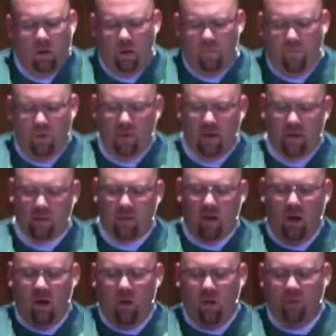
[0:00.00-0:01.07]
A few days
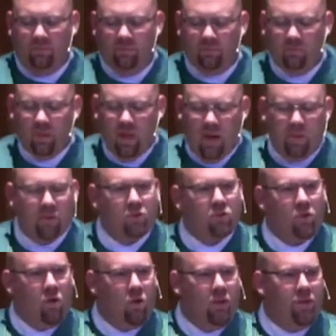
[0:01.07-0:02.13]
ago, I was
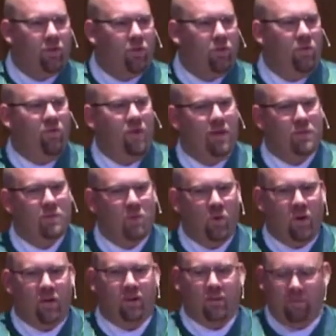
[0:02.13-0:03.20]
scrolling through
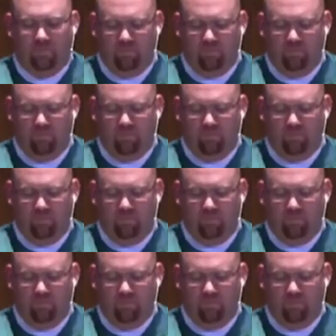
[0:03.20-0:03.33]
Facebook.